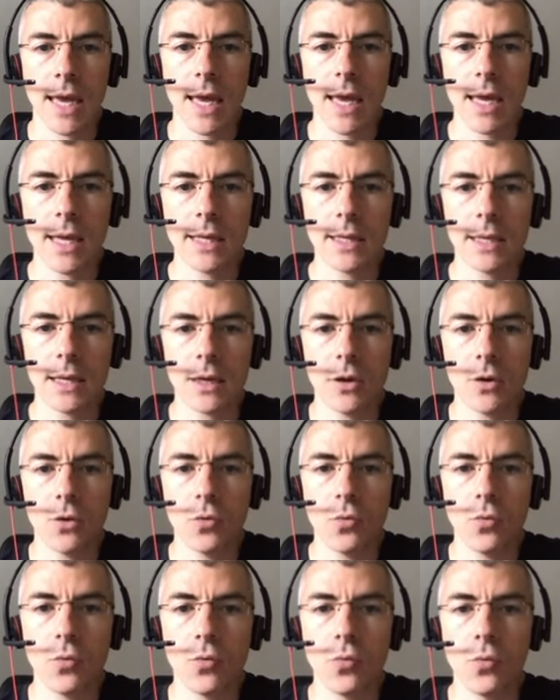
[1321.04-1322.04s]
And
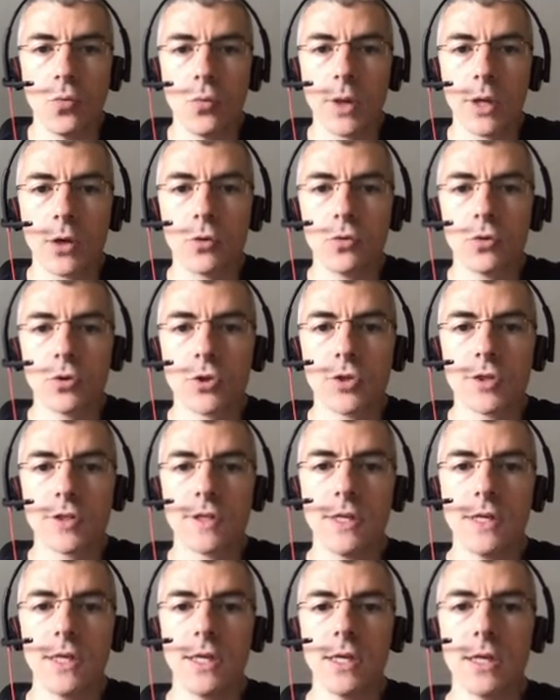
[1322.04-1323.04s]
we could
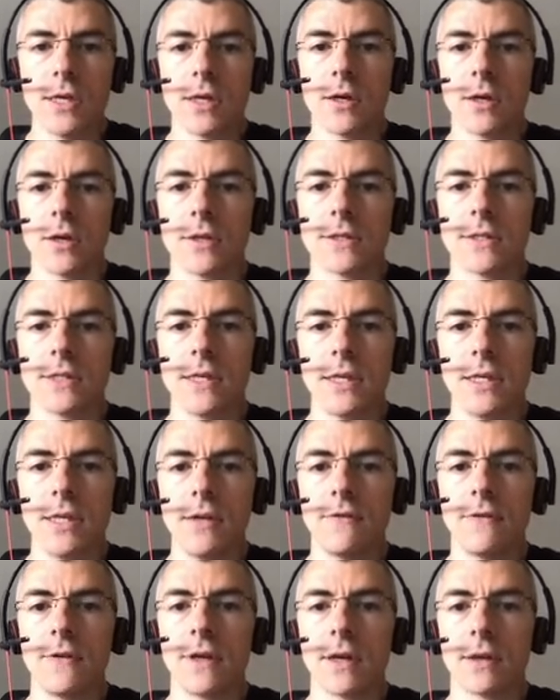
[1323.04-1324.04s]
see
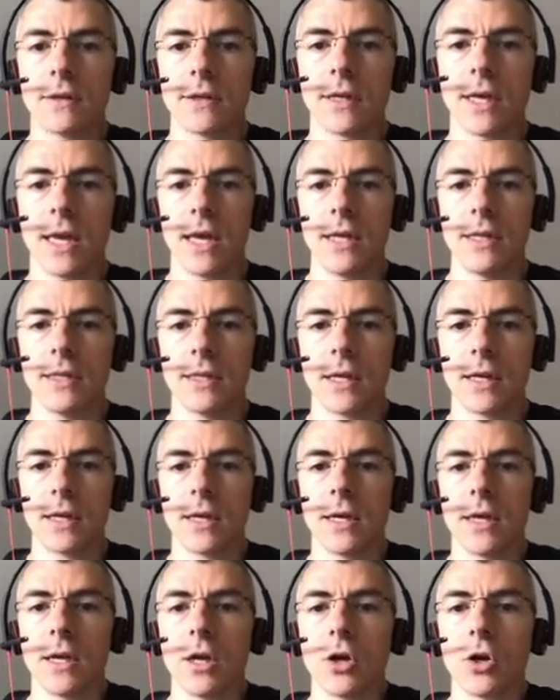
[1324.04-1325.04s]
significant gain
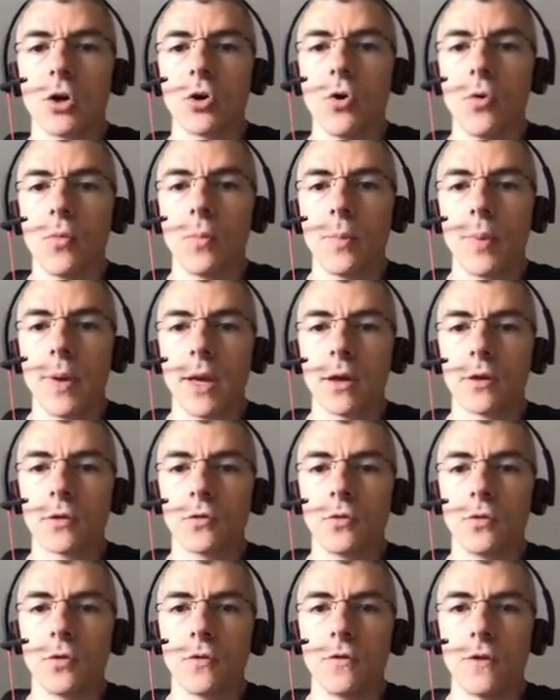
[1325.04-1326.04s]

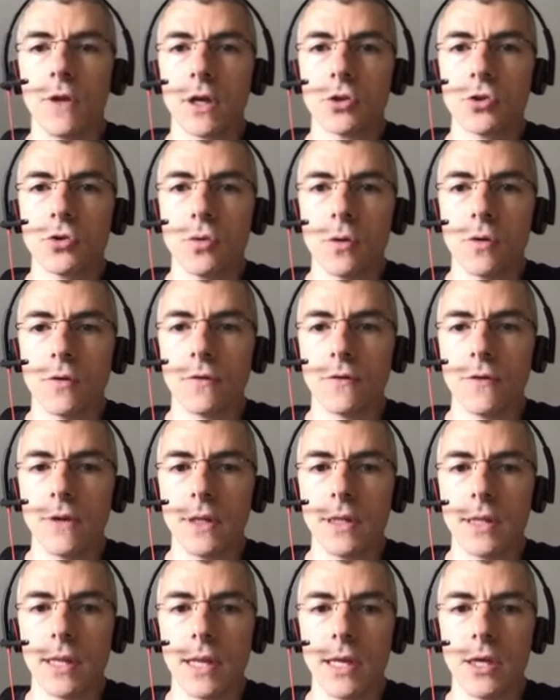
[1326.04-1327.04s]
compared to the virtual
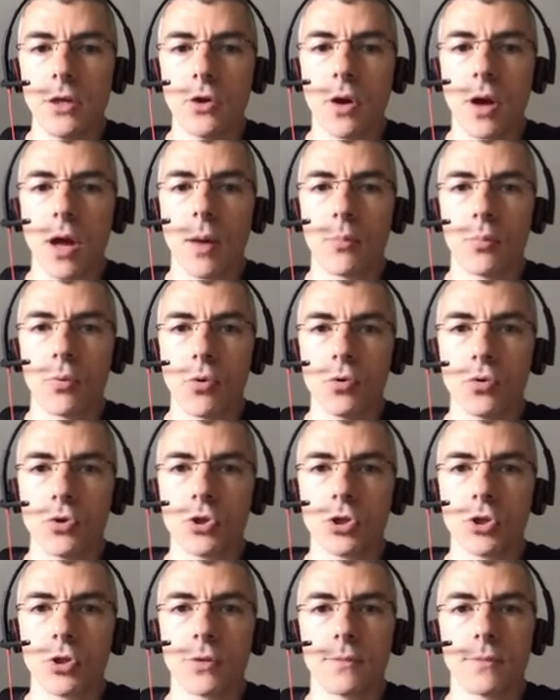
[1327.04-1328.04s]
field layer
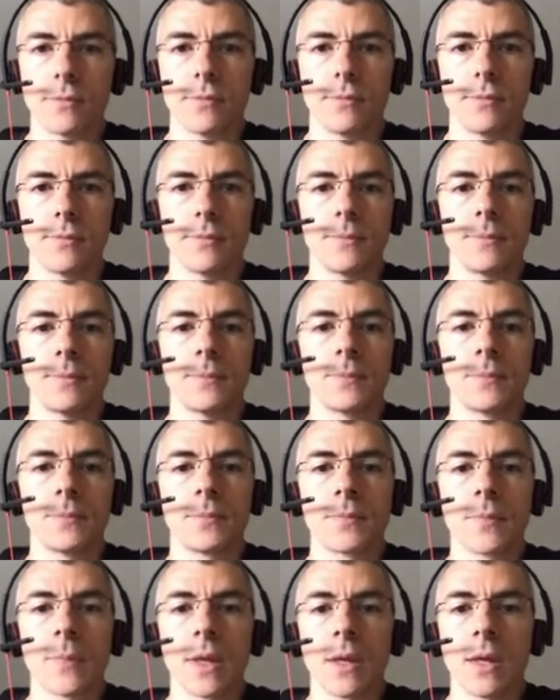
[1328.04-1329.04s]
approach,
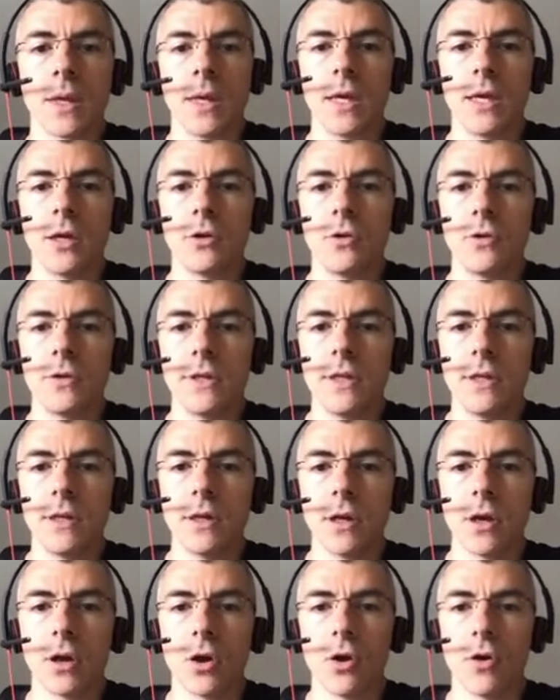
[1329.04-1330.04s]

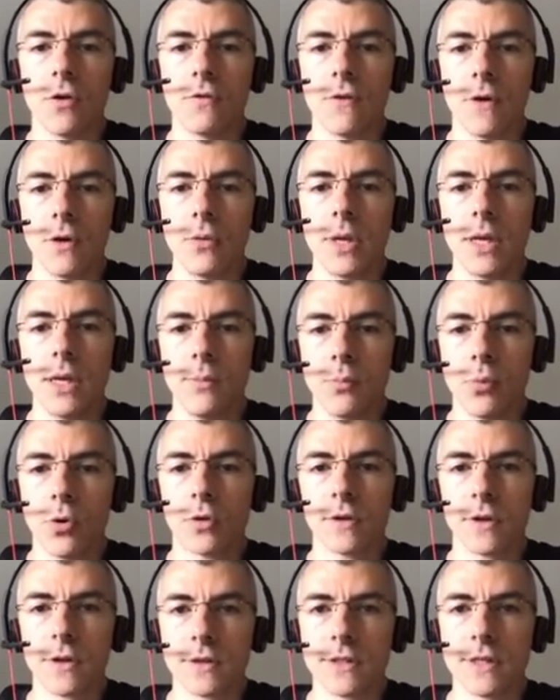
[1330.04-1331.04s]
including a very
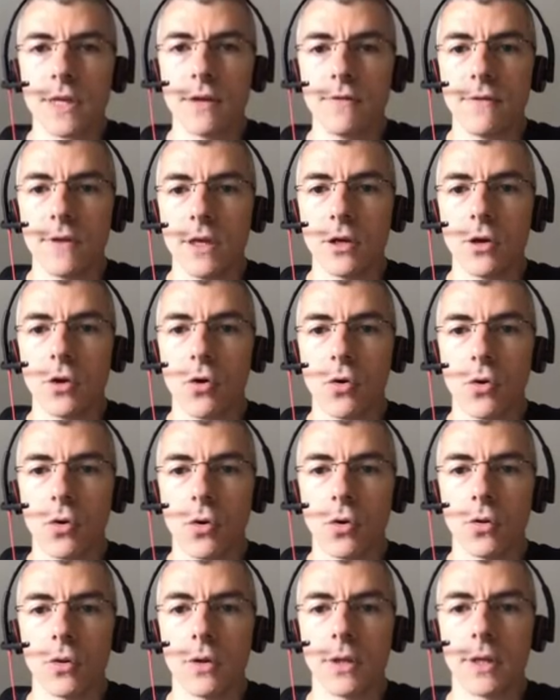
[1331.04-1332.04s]
important saving
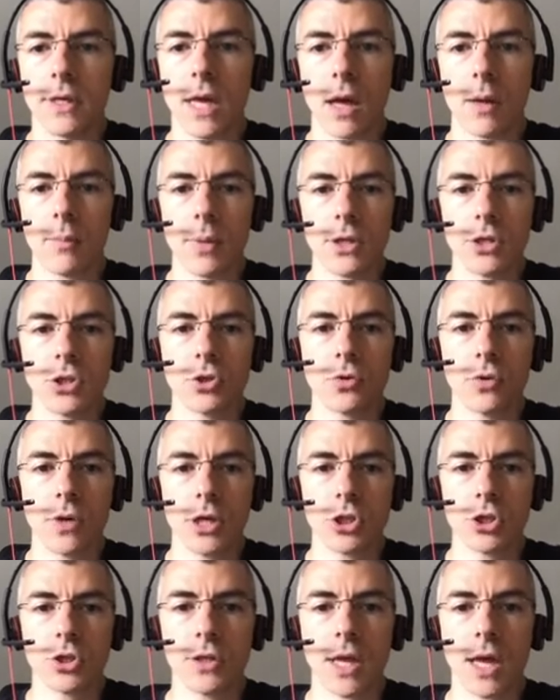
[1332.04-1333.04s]
on garbage
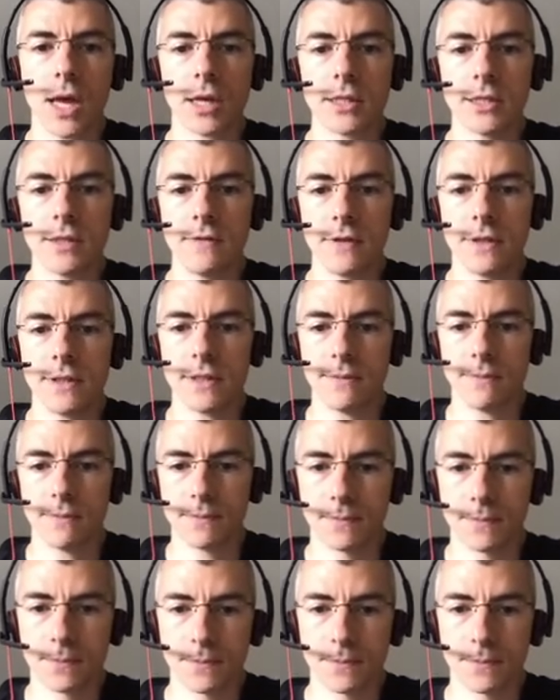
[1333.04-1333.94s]
collection activity.